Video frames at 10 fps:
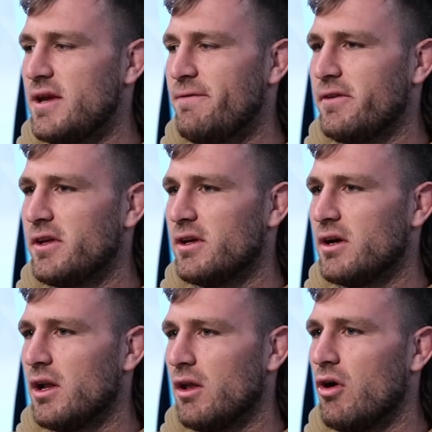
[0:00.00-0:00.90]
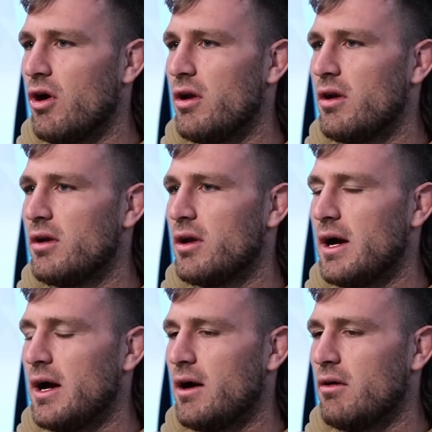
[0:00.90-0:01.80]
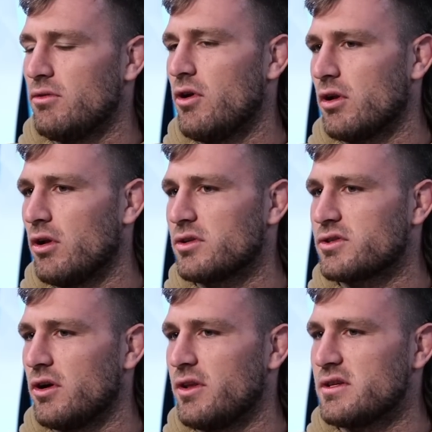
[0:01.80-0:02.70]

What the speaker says: definitely a lot. Not a lot, sorry.